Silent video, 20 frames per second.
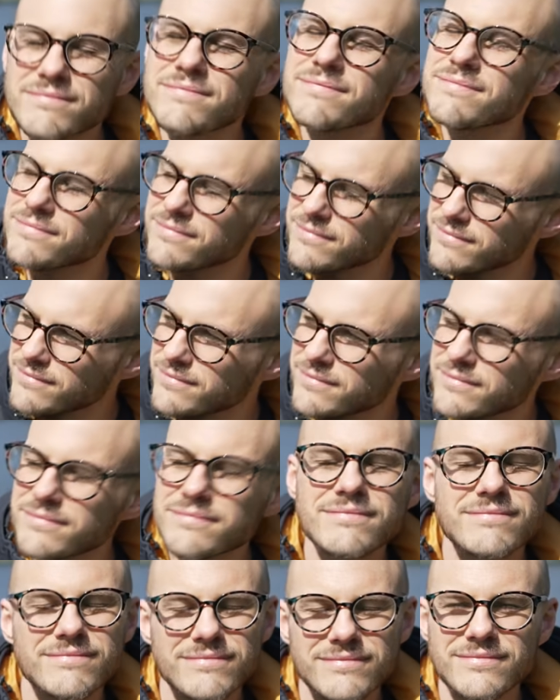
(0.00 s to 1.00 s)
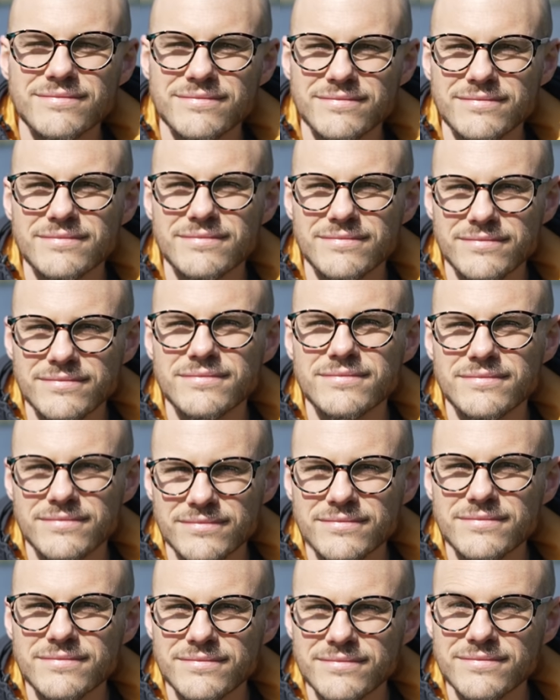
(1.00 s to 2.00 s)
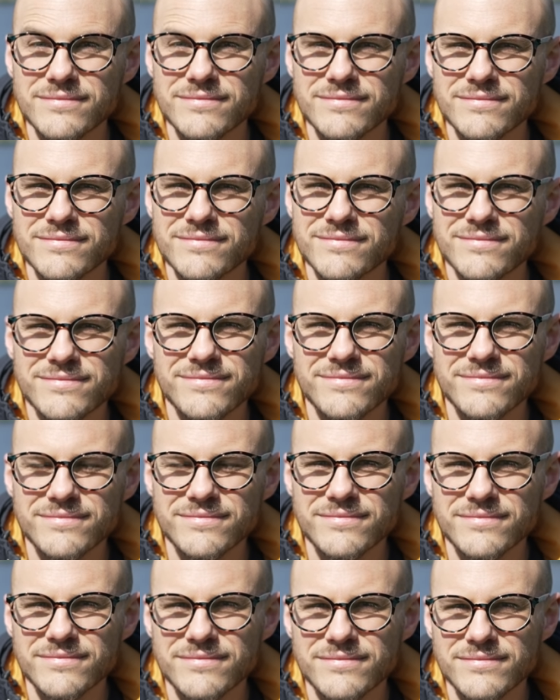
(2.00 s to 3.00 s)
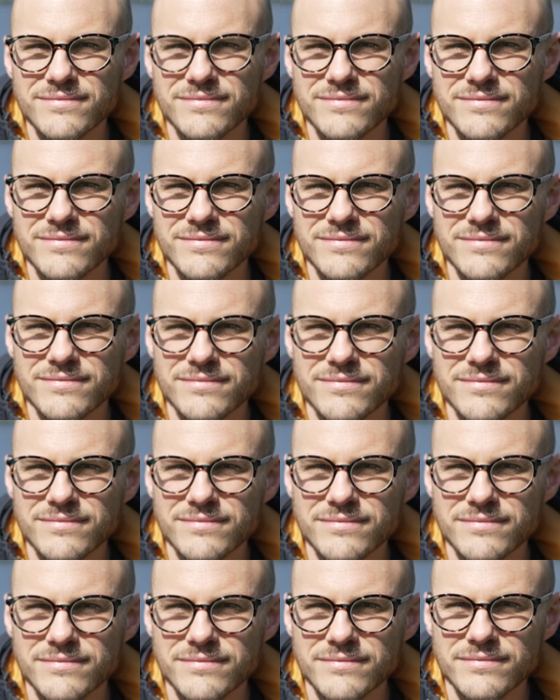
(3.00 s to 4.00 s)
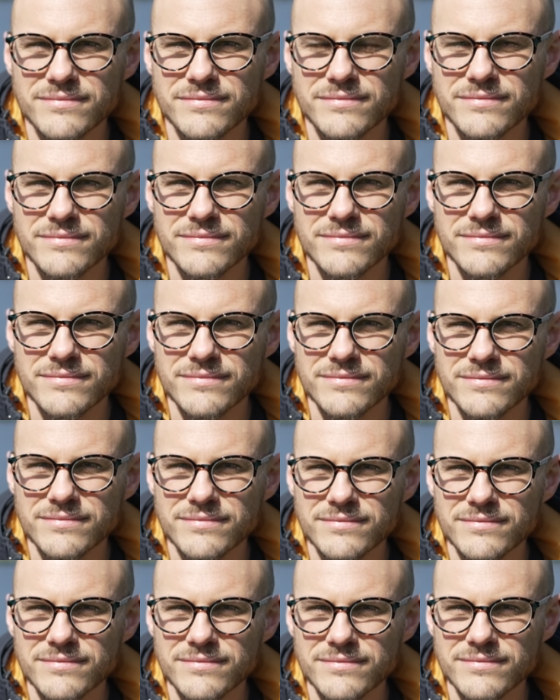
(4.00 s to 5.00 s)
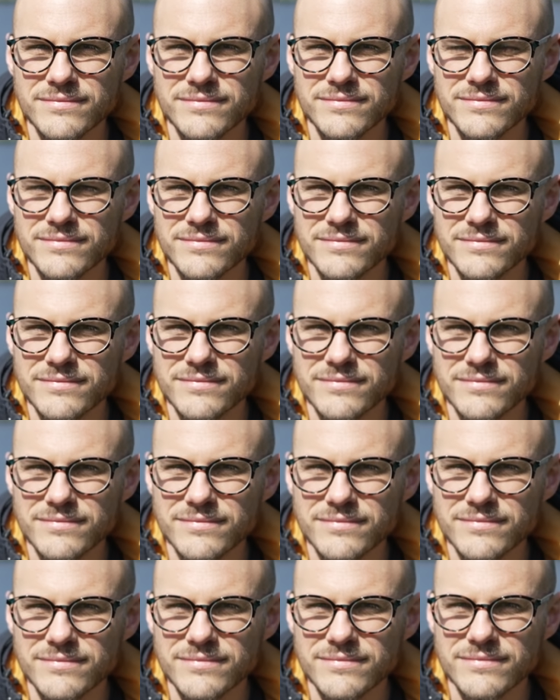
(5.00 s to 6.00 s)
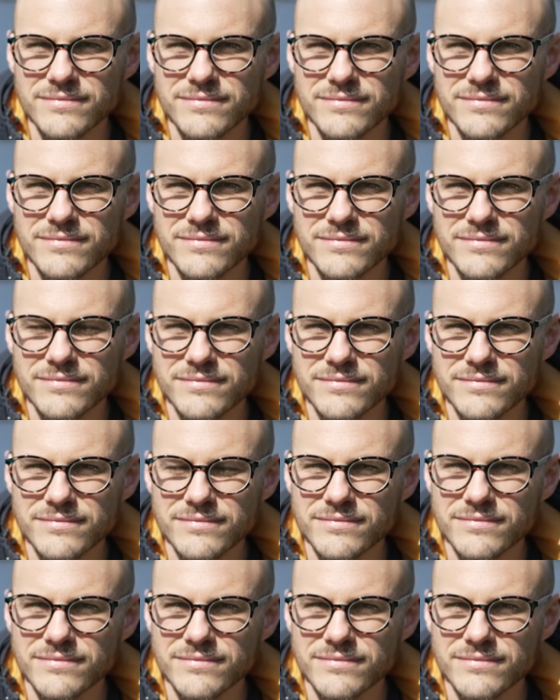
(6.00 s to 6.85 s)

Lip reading: (silent)